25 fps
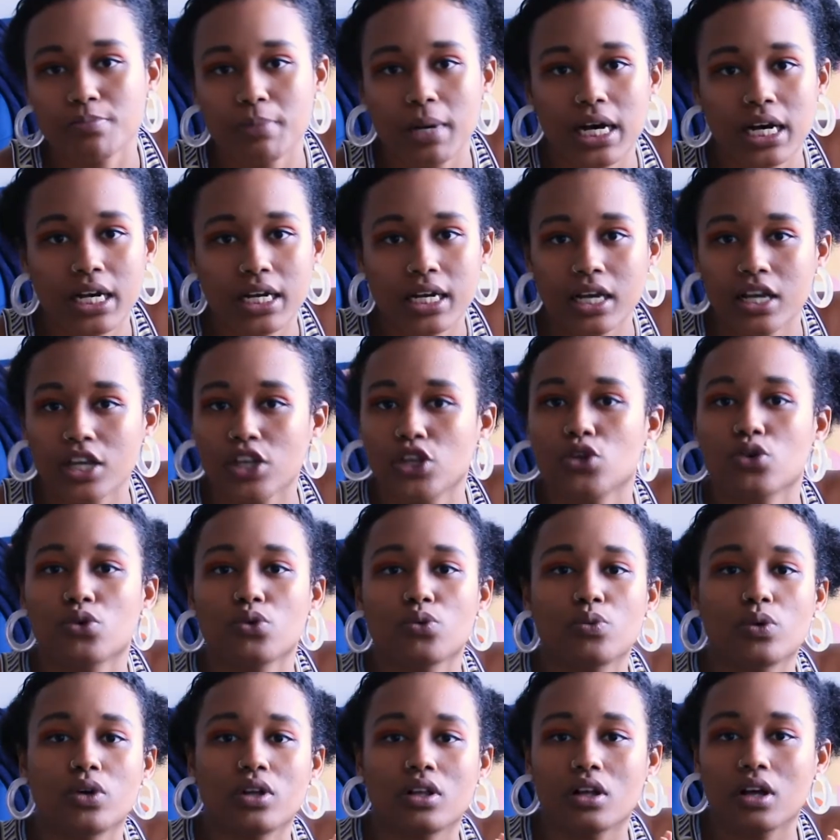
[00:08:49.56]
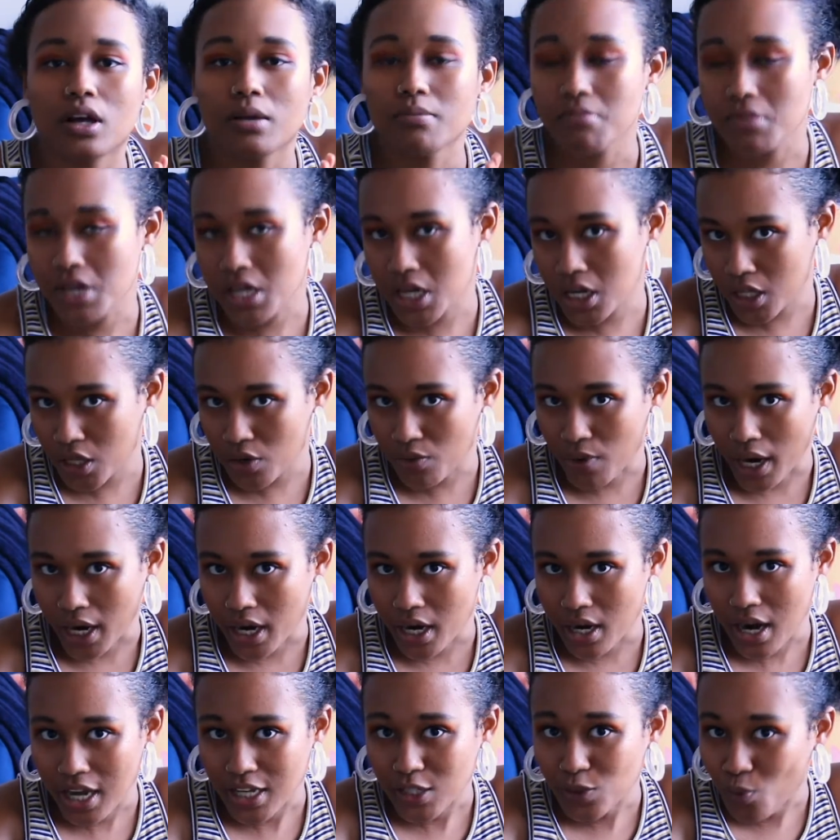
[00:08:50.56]
mug, you will immediately
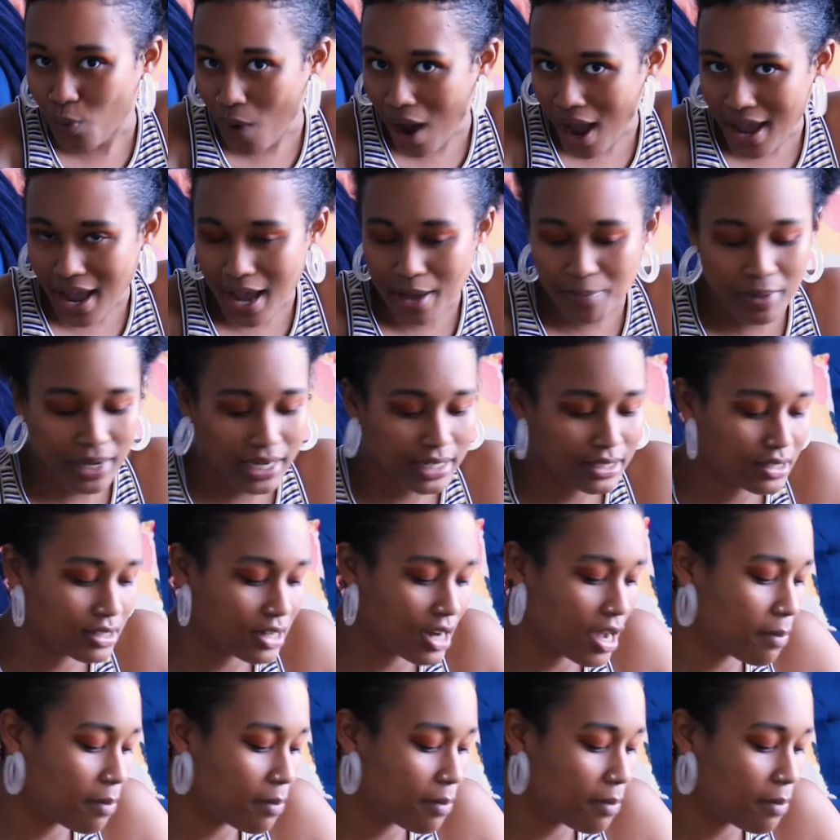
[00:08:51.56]
recognize why I picked it up,